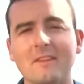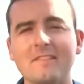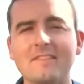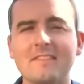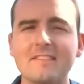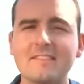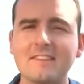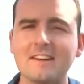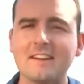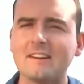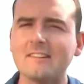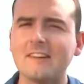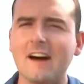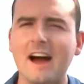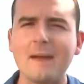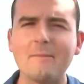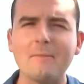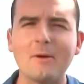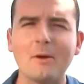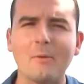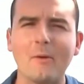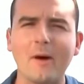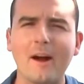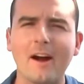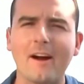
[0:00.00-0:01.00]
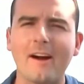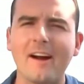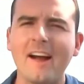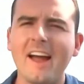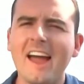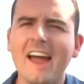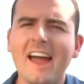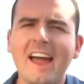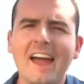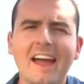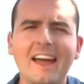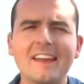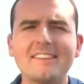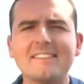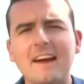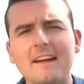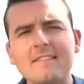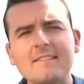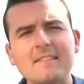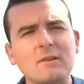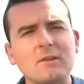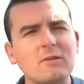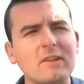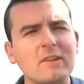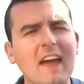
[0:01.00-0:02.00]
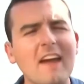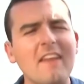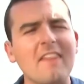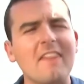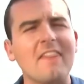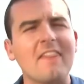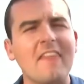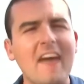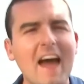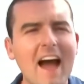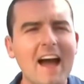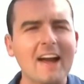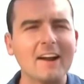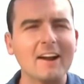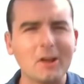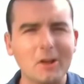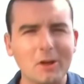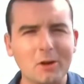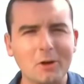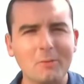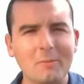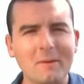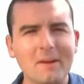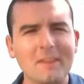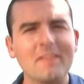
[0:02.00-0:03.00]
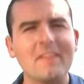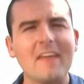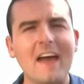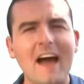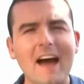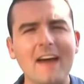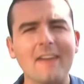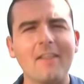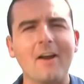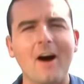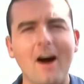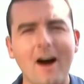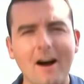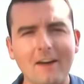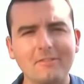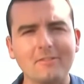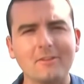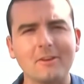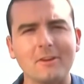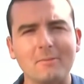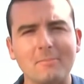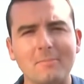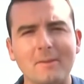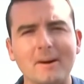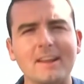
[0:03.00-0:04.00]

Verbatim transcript: This is a climate where it doesn't get that humid that often,